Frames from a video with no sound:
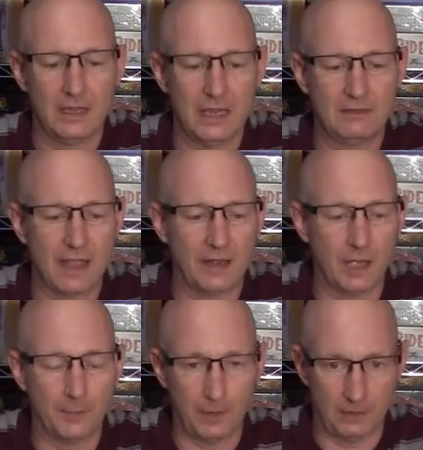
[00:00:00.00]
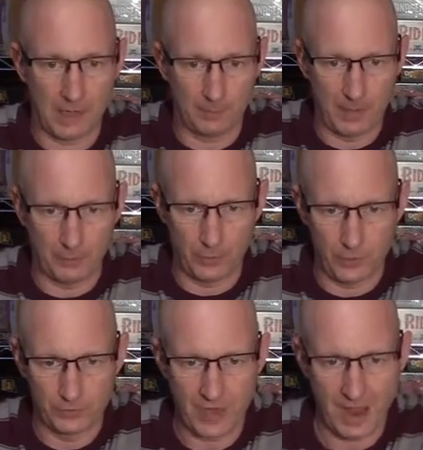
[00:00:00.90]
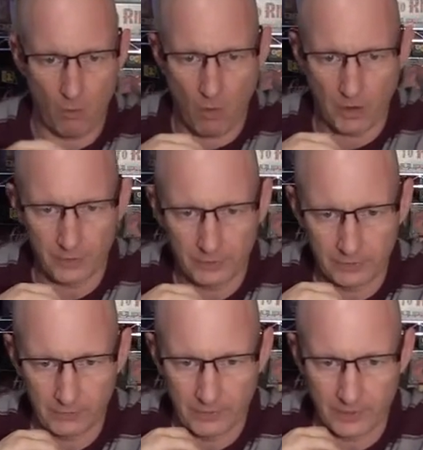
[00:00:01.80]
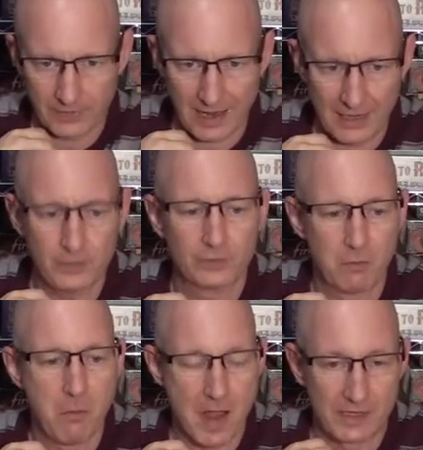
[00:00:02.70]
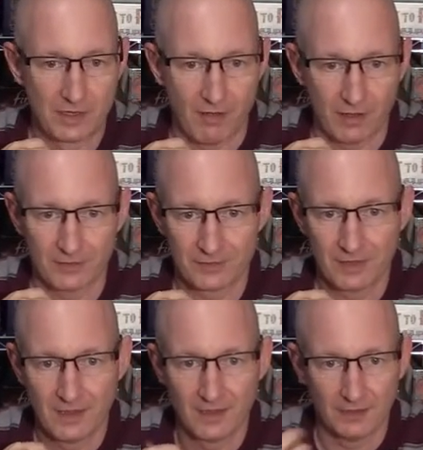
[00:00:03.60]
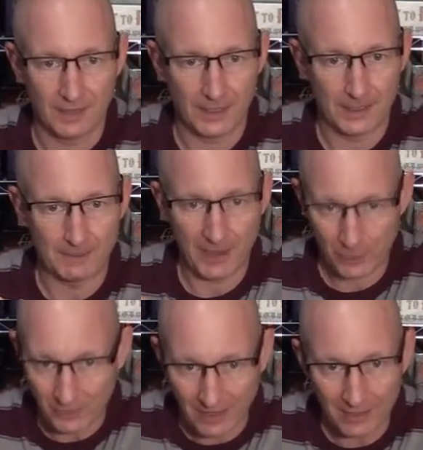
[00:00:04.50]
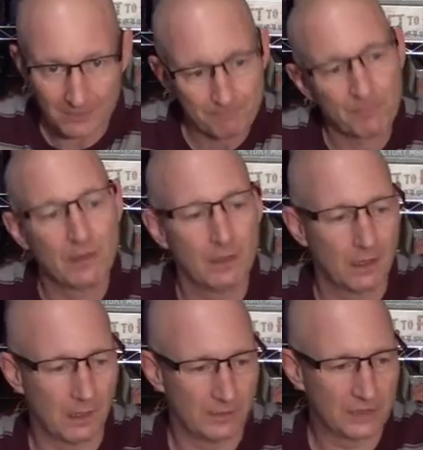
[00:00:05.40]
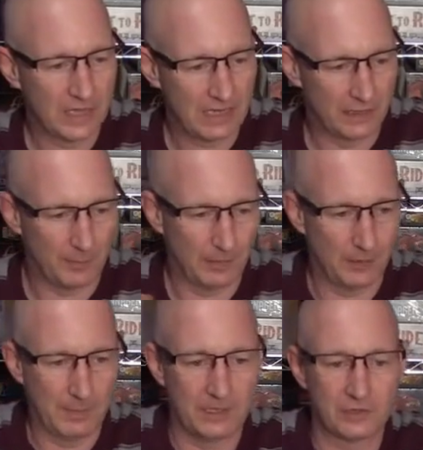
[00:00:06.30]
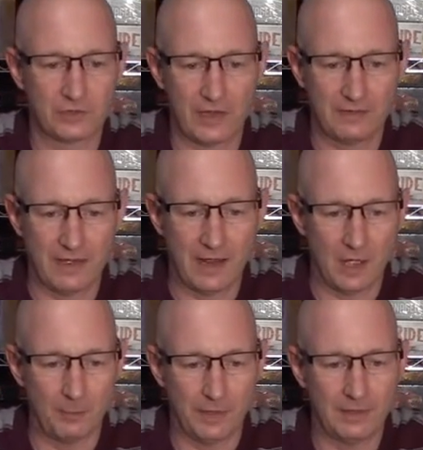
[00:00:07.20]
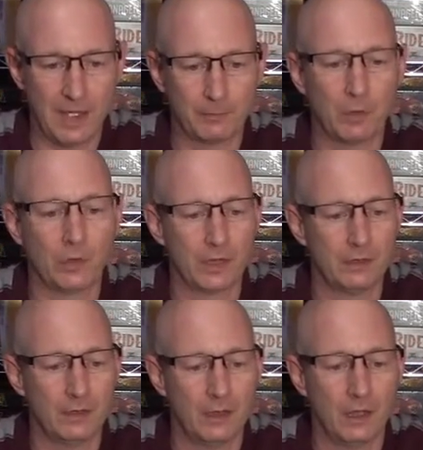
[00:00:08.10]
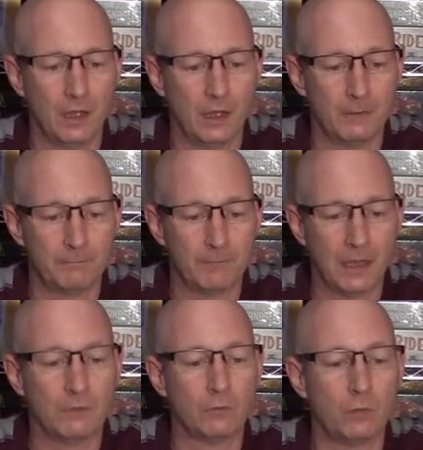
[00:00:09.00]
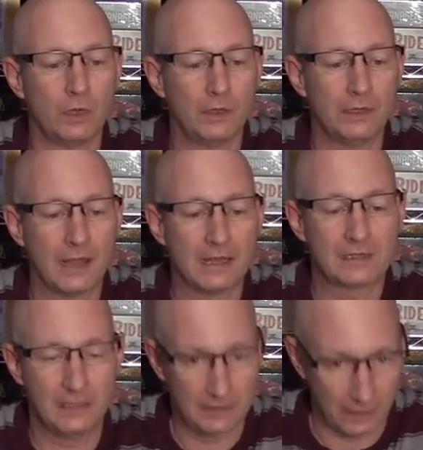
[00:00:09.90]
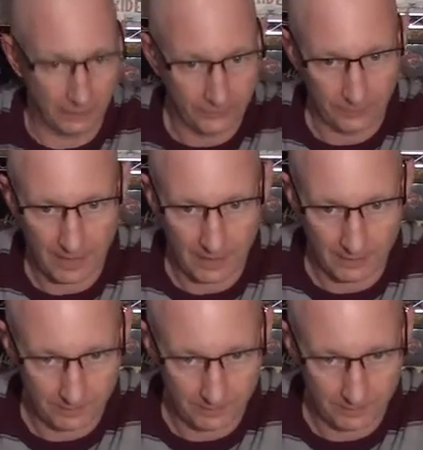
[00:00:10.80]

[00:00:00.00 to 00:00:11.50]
heat that up. A lot of people use hot water to do theirs. I use my daughter's hair dryer. Just heat it up a little bit and straighten that out, but not broken, and really nice detail. So that a